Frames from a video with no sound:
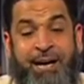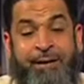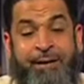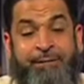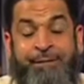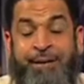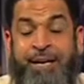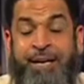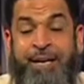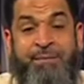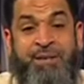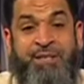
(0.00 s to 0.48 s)

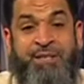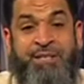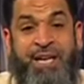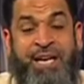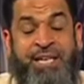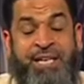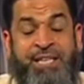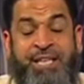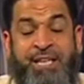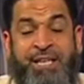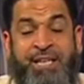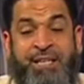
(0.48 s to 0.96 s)
a famous
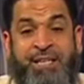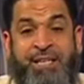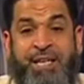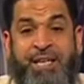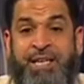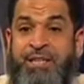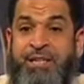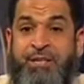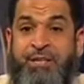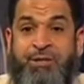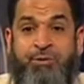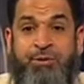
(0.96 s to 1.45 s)
hadith
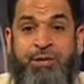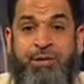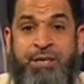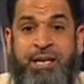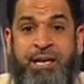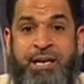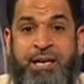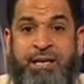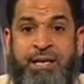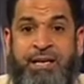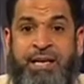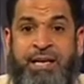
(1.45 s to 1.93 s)
in the
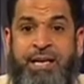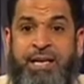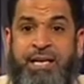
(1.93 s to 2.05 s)
Sunnah.